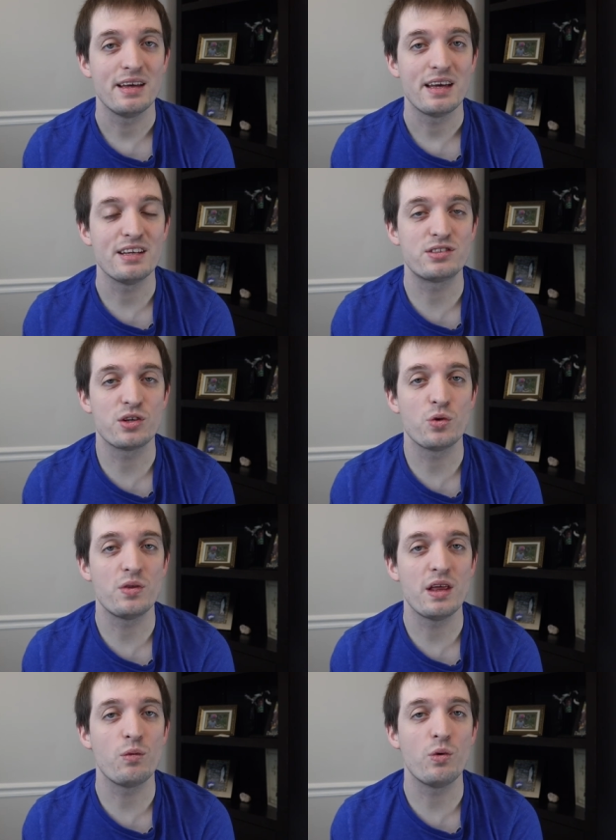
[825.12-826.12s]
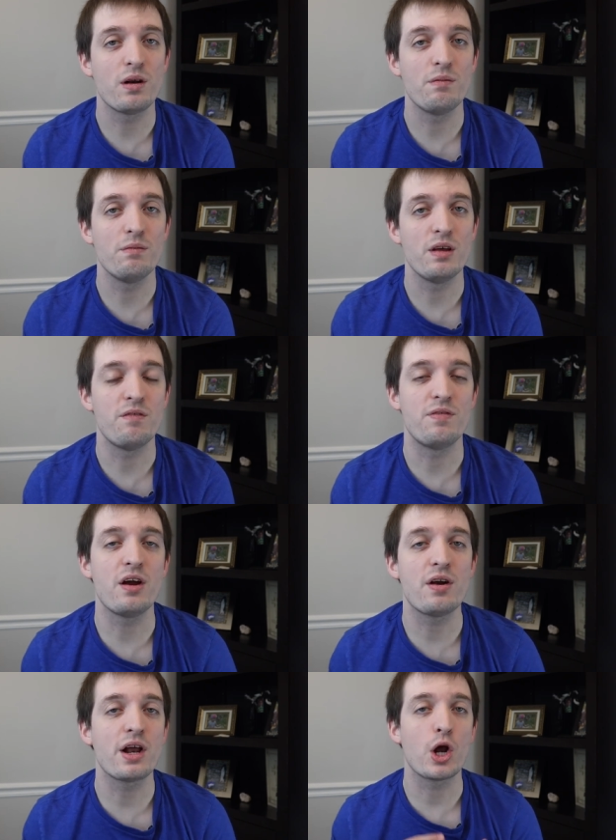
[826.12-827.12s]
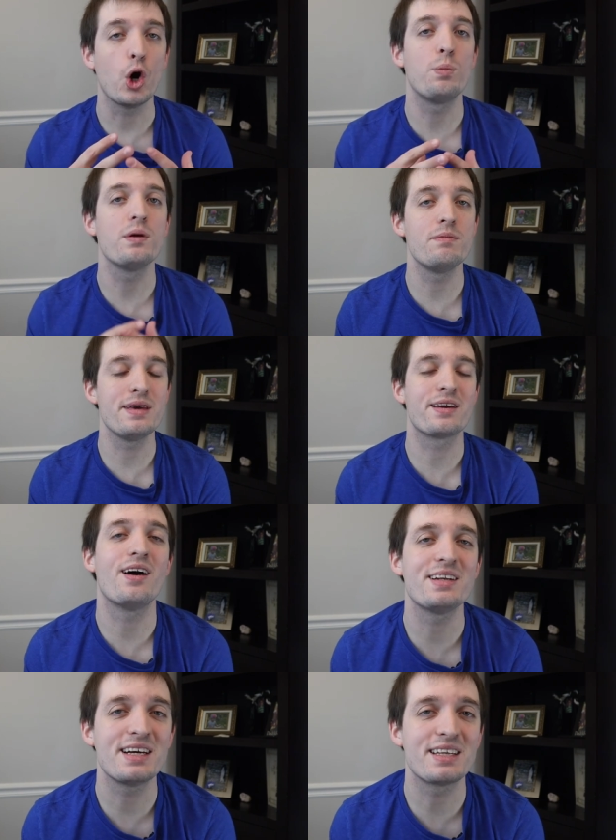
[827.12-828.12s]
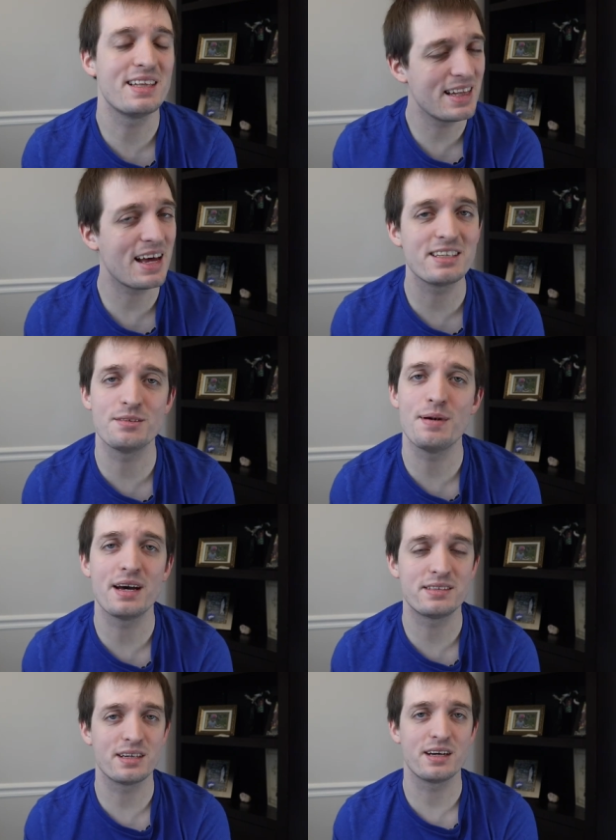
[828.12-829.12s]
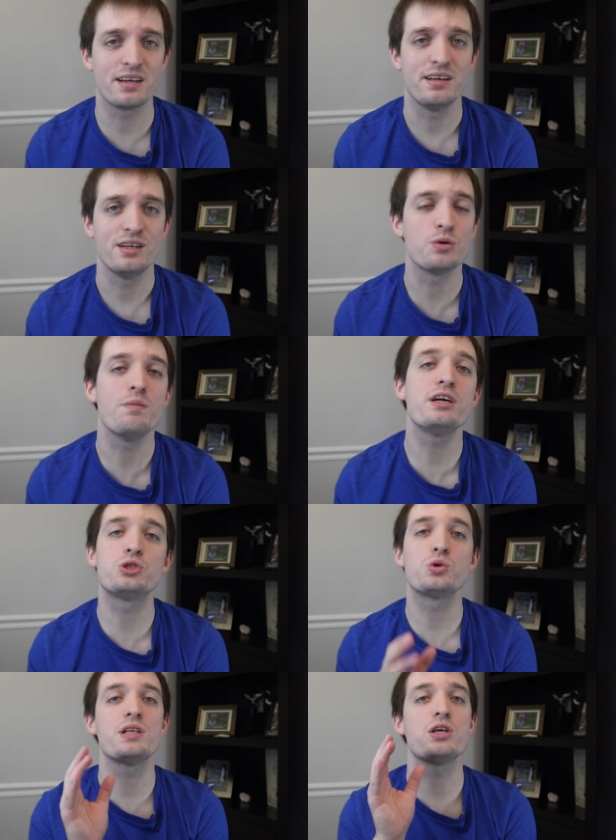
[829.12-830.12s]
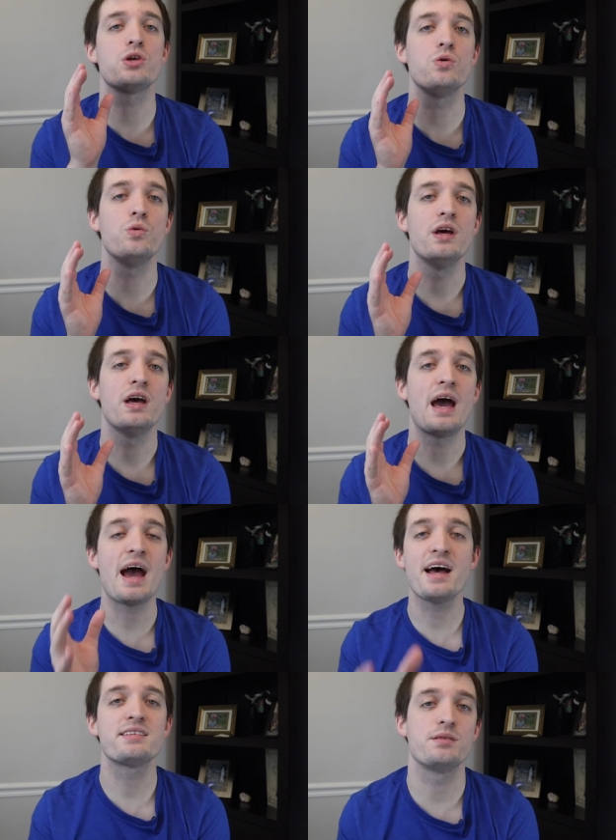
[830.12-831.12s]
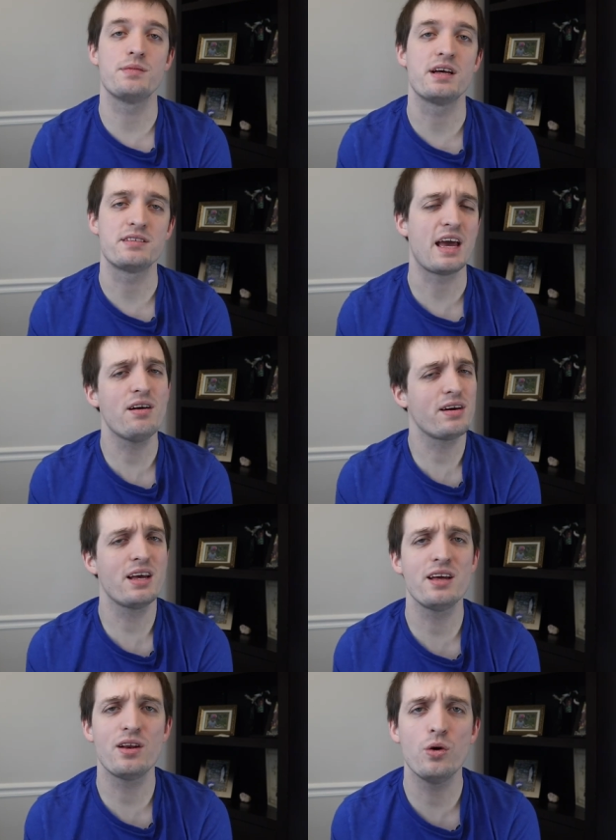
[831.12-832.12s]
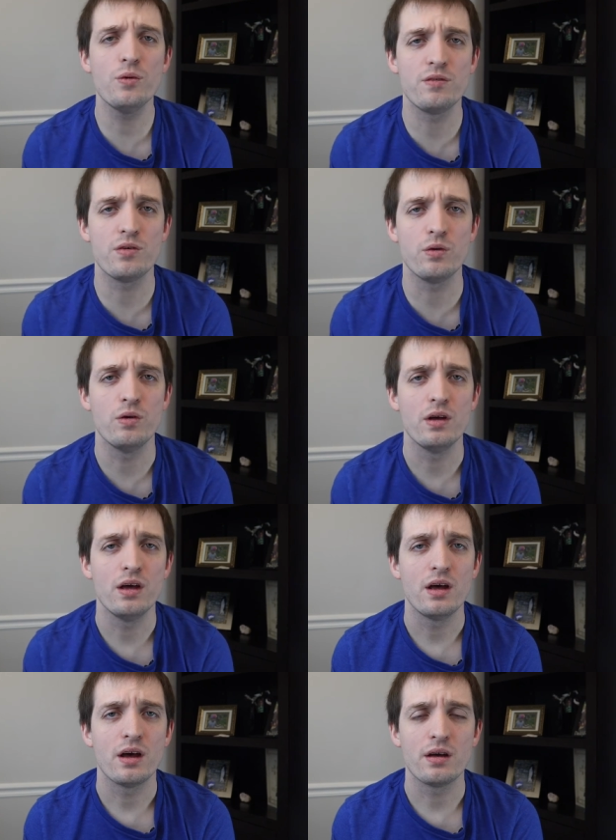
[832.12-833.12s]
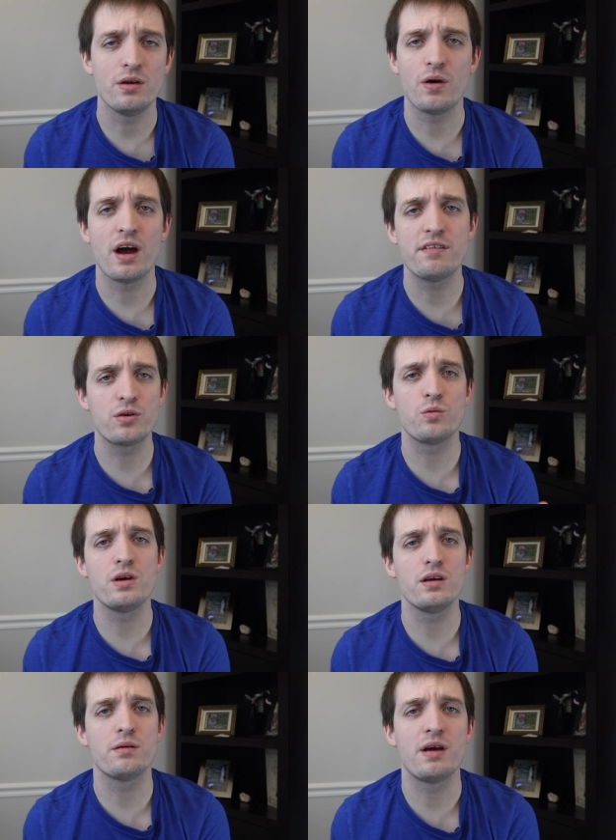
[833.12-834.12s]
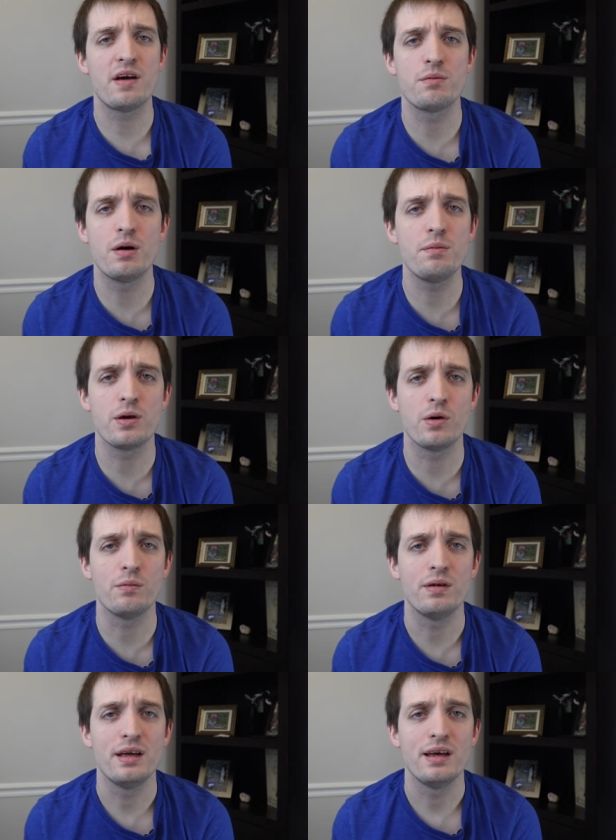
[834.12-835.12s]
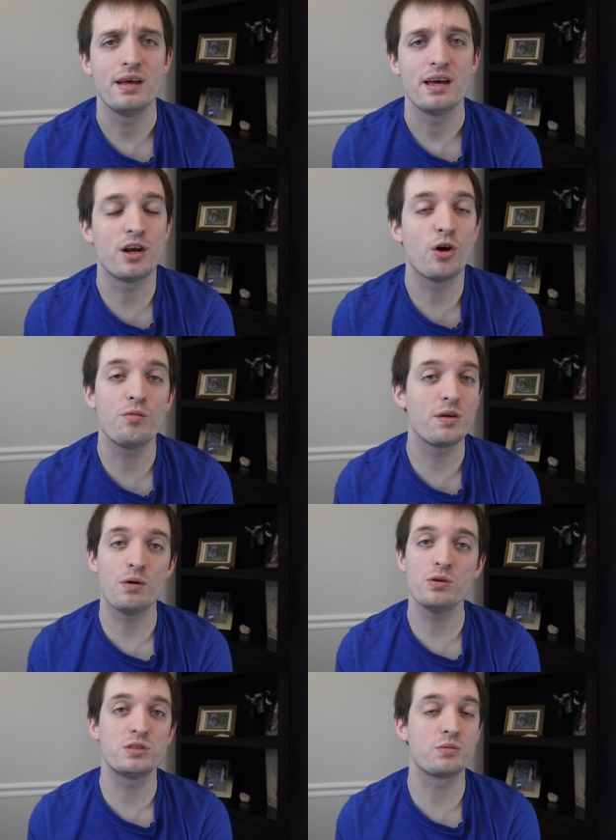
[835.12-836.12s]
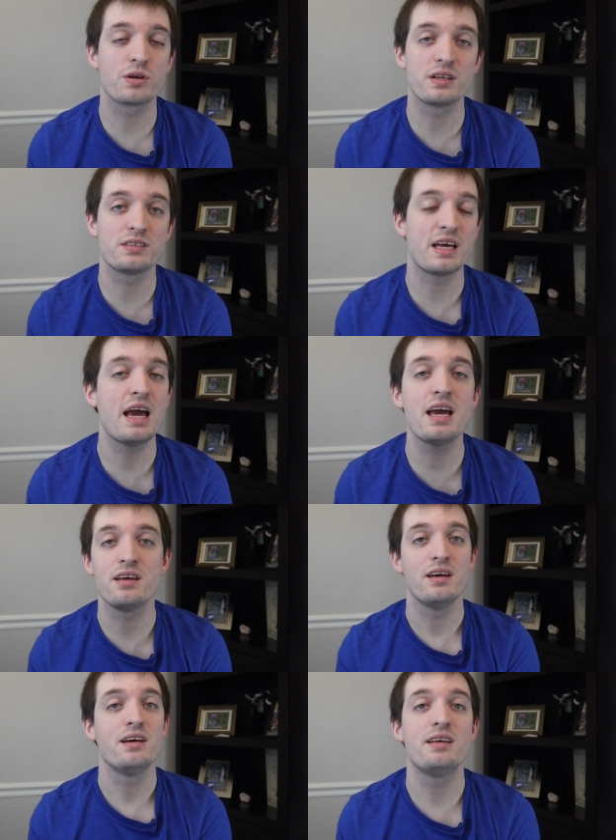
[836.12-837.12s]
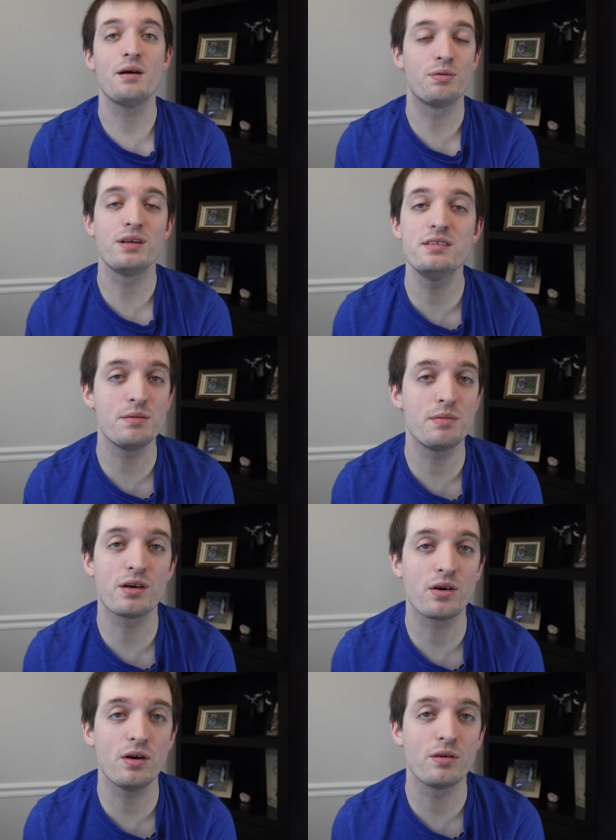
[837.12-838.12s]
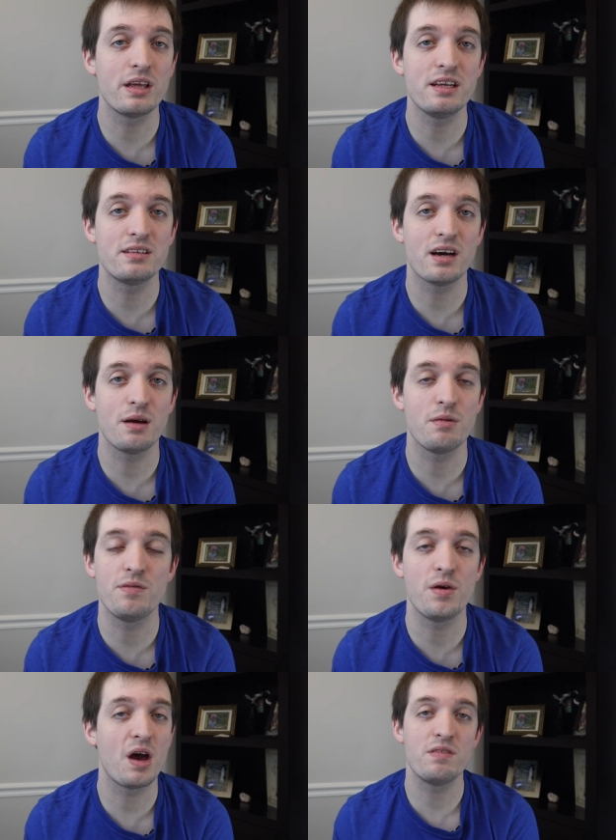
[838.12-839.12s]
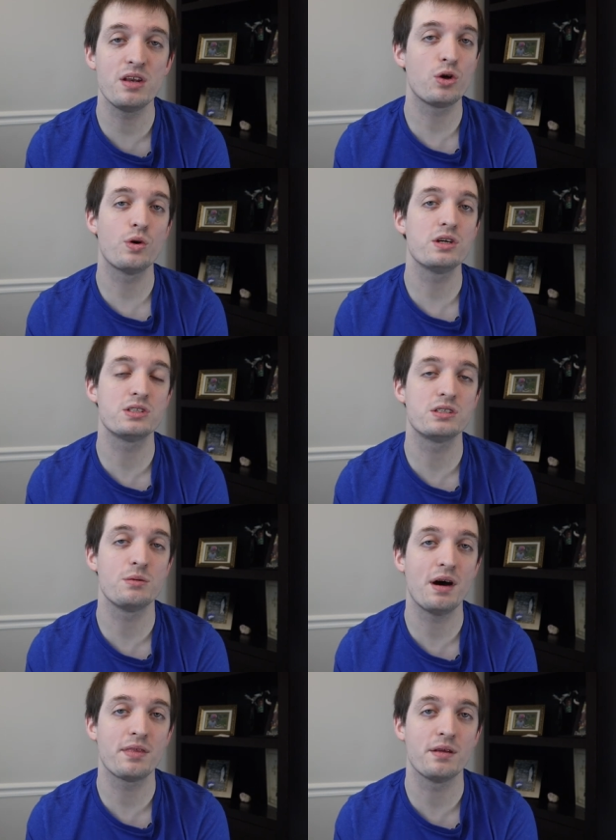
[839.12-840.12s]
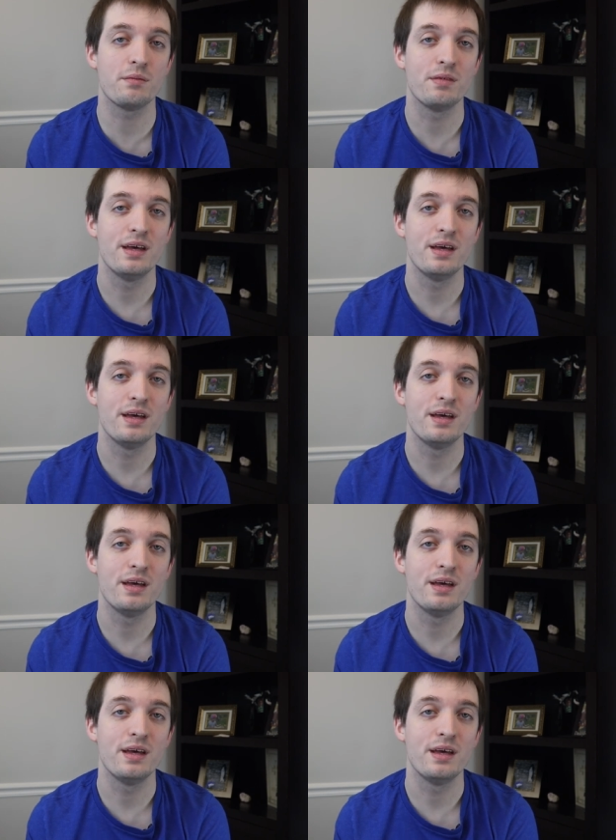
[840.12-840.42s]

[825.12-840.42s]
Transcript: And so they want to, if they are not open to be contacted, then that is a bad sign. So make sure that you ask them that. Say, how can I get a hold of you? You know, after we um, have the puppy home. And hopefully most of them are going to say, hey, yeah, please give me a call anytime if you have any questions about them.